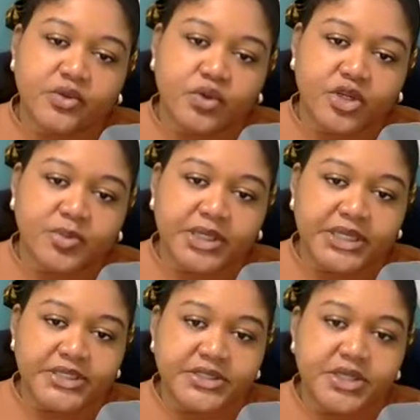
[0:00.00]
the
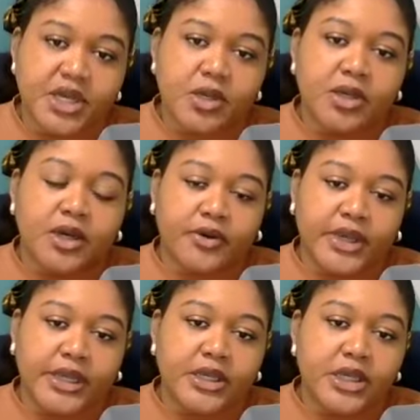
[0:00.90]
workplace.
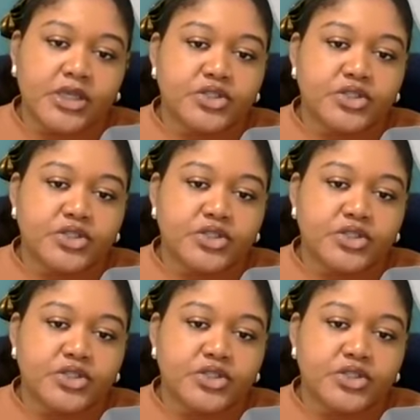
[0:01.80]
Okay,